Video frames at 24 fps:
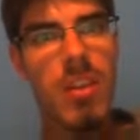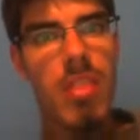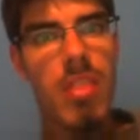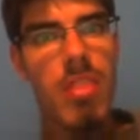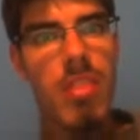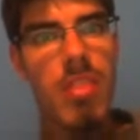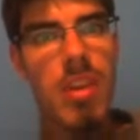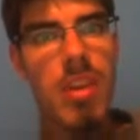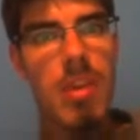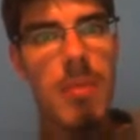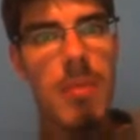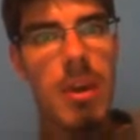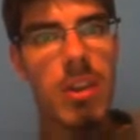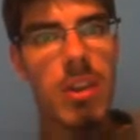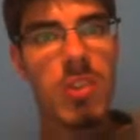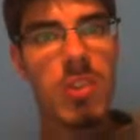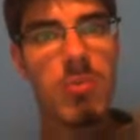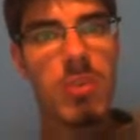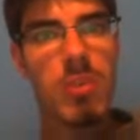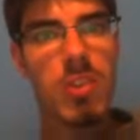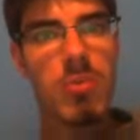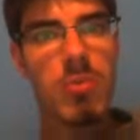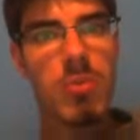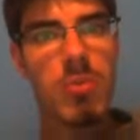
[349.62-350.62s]
the amount of
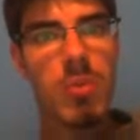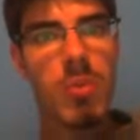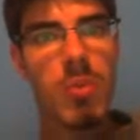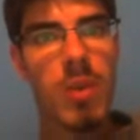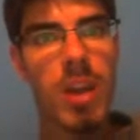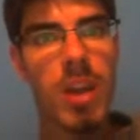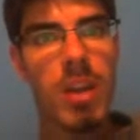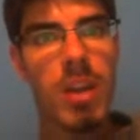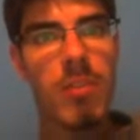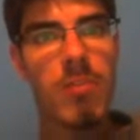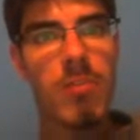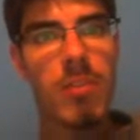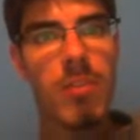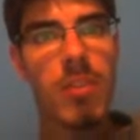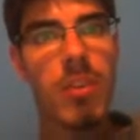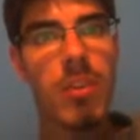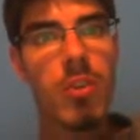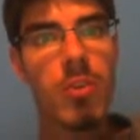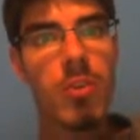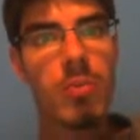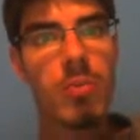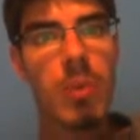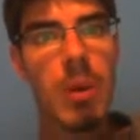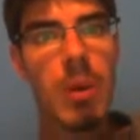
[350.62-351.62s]
space required for
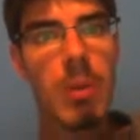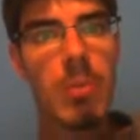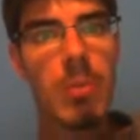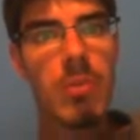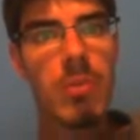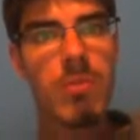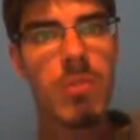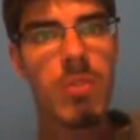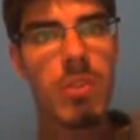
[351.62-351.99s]
those ropes